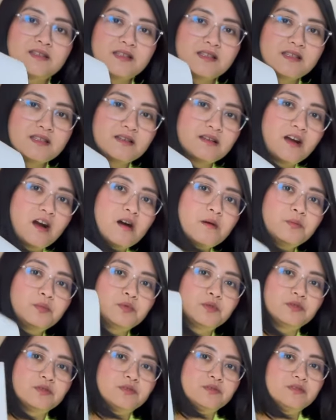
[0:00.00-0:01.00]
this is a
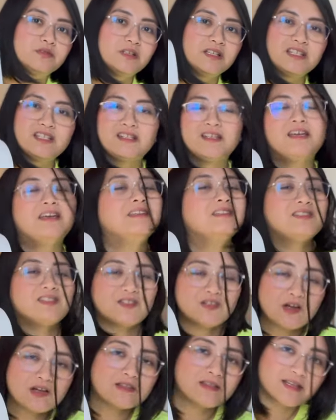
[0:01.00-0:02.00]
couple.
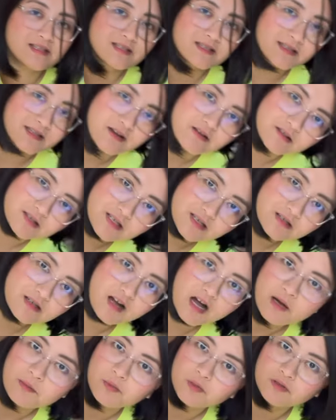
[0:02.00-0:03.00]
It's not necessarily a
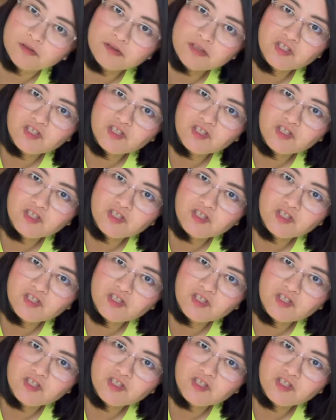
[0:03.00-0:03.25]
couple.